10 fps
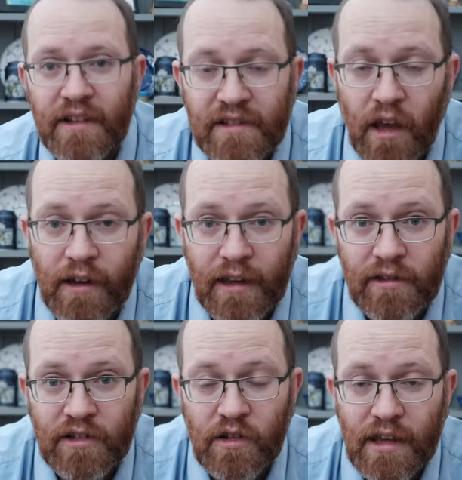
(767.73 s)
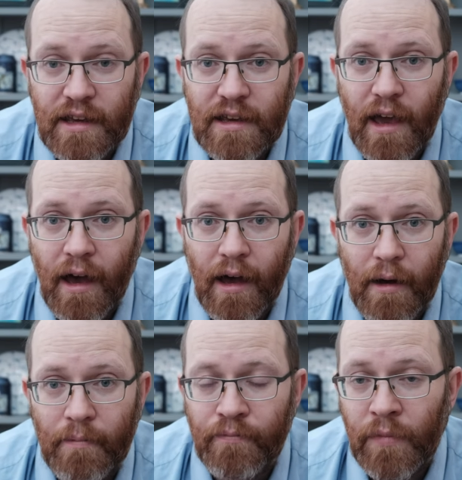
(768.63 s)
is going into the
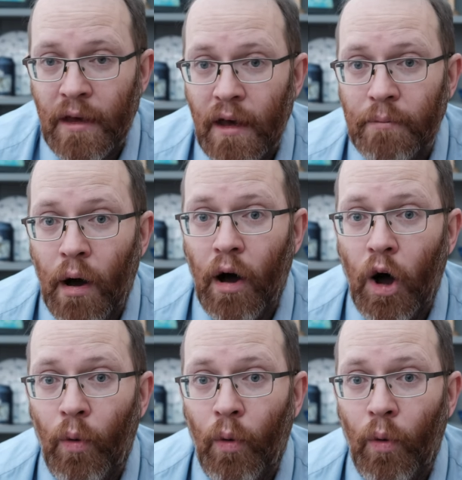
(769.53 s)
um, PAR